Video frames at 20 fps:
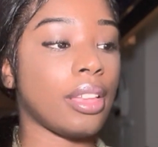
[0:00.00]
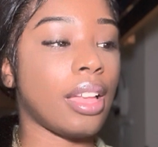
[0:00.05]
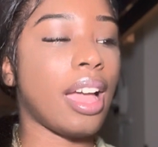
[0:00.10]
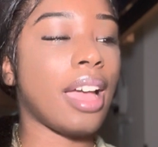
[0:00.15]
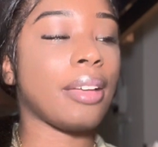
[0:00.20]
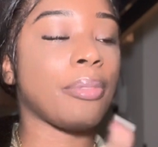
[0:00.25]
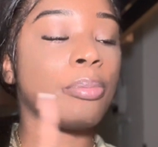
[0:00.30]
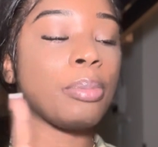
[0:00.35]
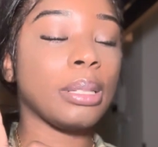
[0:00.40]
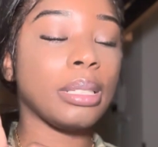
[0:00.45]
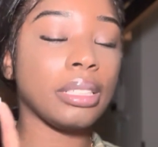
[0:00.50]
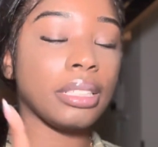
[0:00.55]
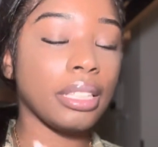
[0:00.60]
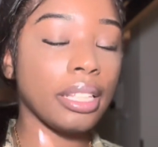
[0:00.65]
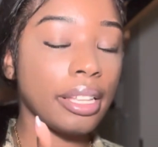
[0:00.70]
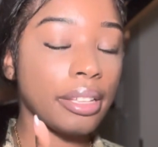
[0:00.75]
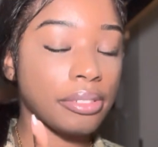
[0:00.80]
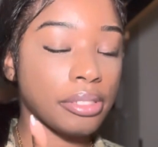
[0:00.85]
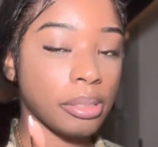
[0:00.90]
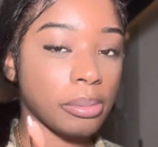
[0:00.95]
I
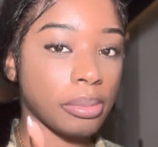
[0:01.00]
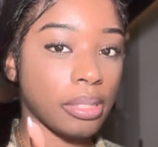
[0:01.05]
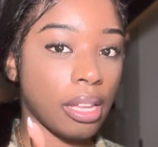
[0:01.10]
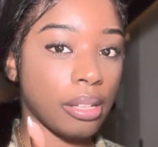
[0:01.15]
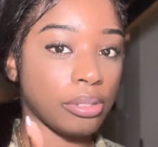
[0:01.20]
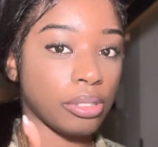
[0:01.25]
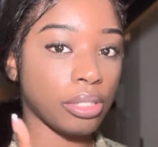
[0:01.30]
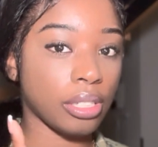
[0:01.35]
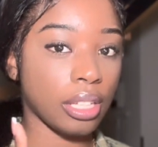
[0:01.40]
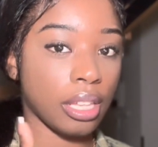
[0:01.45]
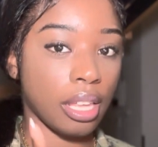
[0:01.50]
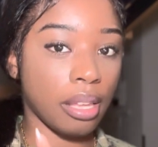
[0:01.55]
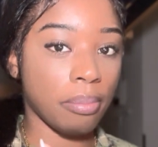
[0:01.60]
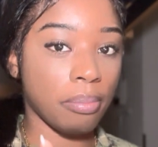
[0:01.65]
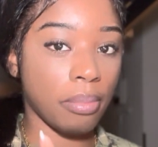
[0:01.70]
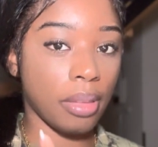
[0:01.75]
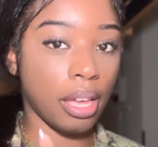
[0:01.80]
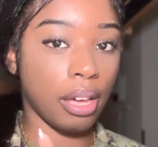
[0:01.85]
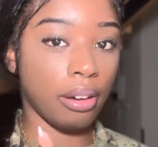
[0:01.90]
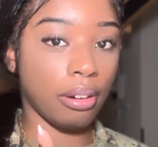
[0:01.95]
believe sometimes you can
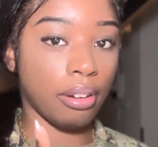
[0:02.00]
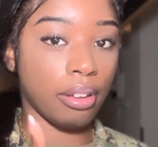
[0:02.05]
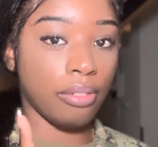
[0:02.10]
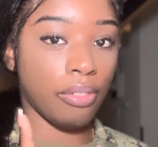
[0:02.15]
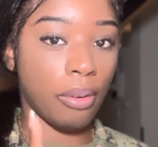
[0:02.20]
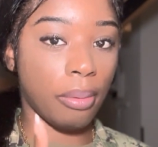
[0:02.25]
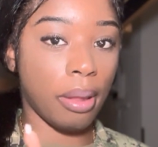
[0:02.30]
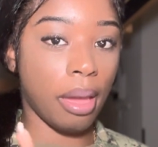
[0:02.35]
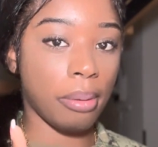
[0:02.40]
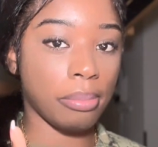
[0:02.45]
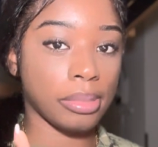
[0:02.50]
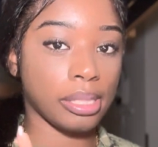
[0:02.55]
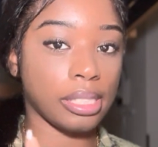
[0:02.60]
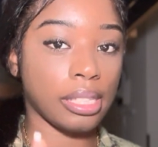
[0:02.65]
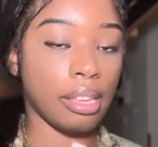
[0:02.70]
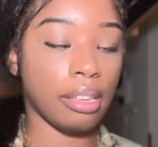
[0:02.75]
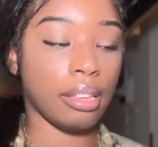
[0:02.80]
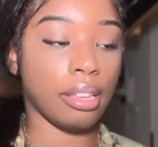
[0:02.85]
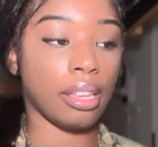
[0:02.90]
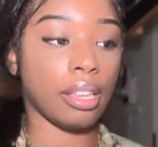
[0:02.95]
get mail, if I'm not
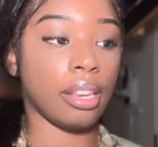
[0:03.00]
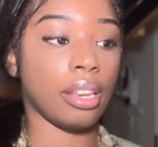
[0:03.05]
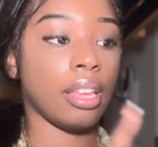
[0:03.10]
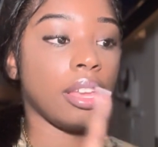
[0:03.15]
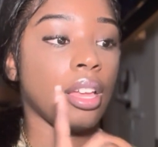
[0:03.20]
mistaken.